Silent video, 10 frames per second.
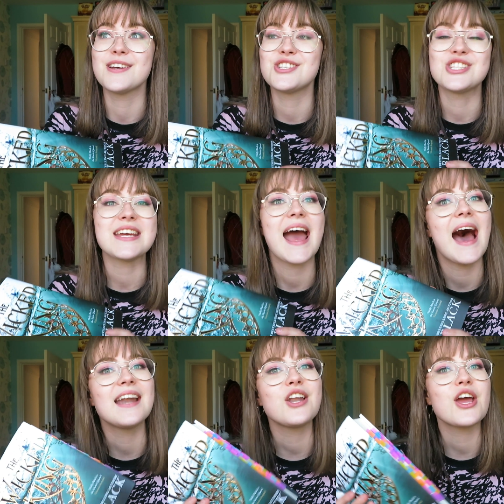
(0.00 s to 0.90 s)
She
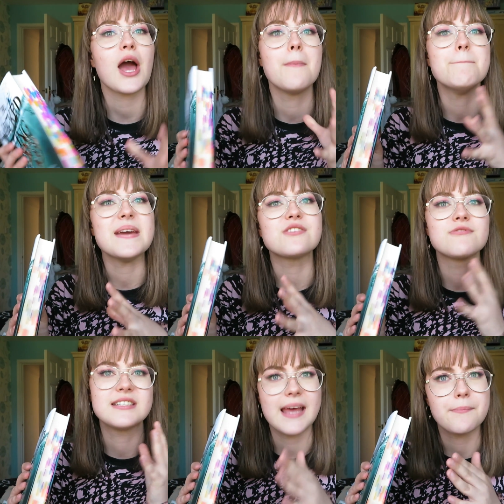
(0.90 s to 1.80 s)
had like a
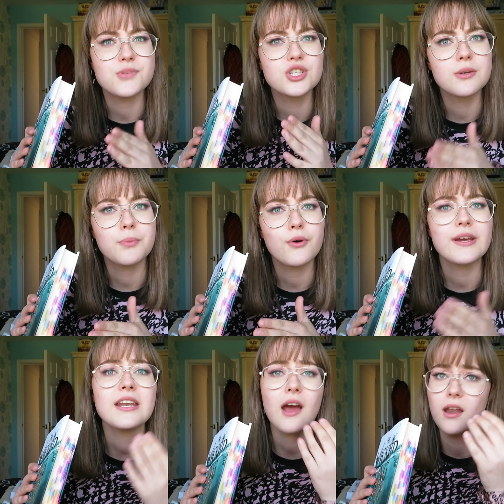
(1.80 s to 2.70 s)
mid-redemption
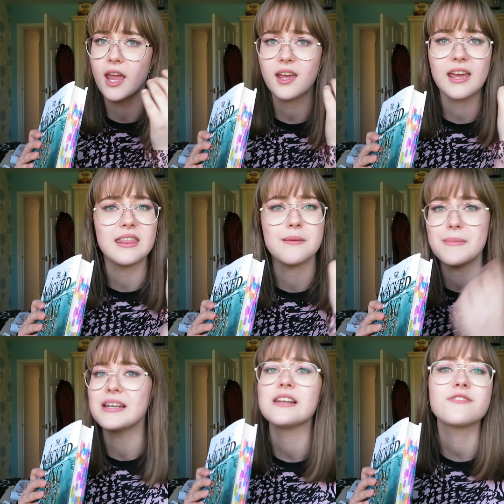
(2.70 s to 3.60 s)
point, like in the
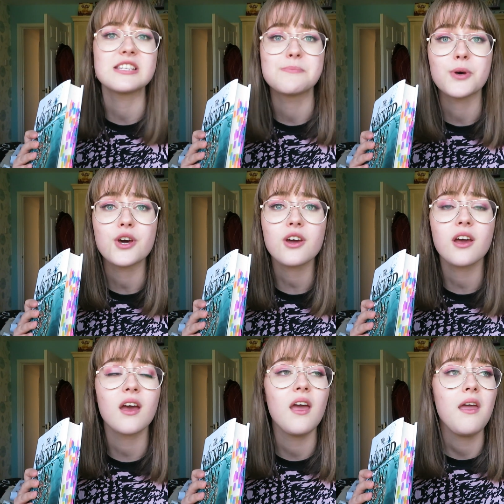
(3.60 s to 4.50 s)
middle of this
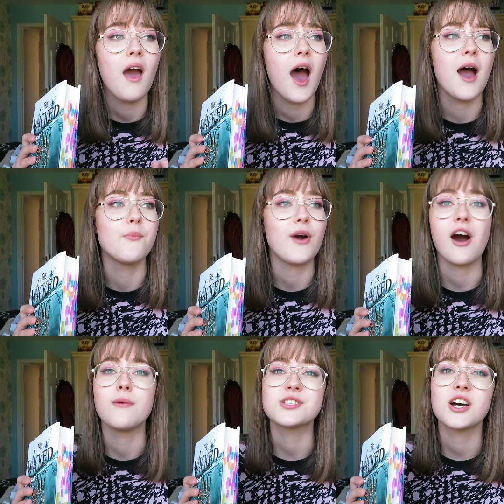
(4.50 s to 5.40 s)
book, where
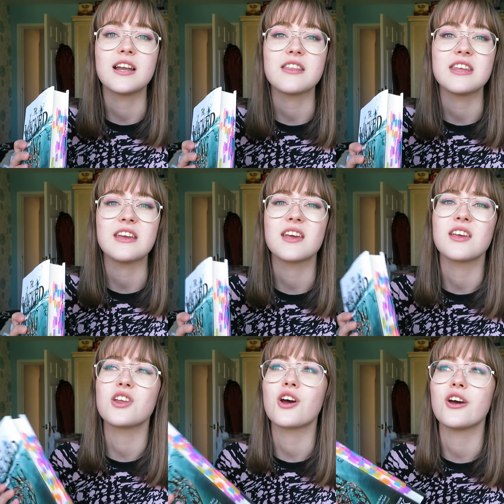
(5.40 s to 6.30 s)
I was kind of
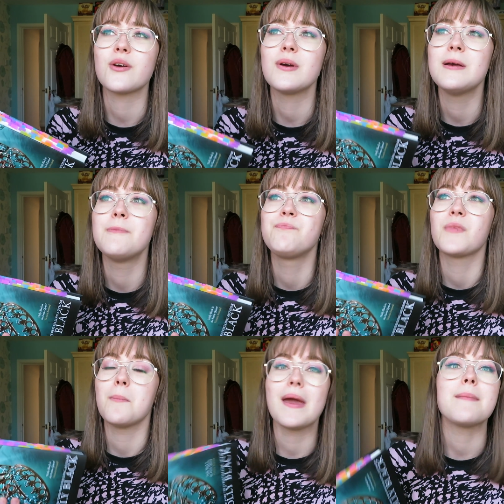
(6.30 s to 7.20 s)
thinking, you know,
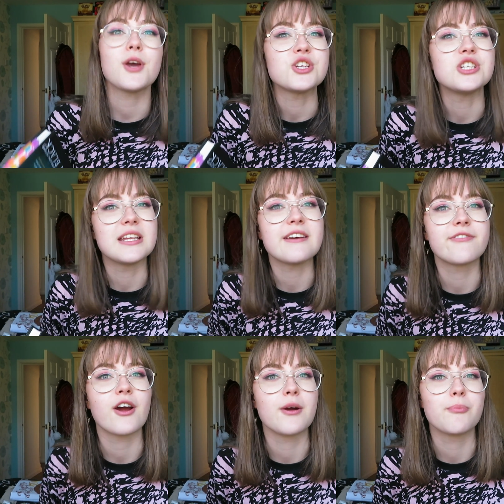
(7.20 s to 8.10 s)
maybe I should
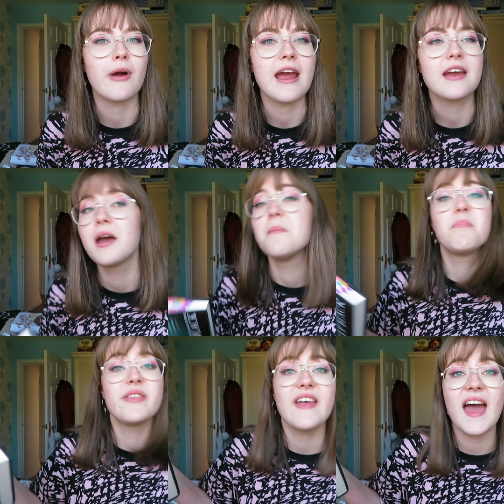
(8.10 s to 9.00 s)
give her a break,
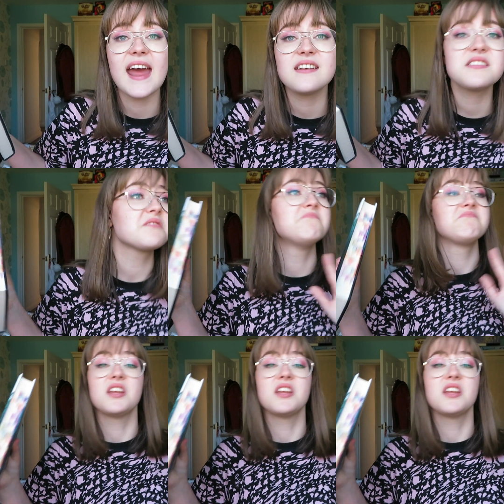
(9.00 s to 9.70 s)
but the end,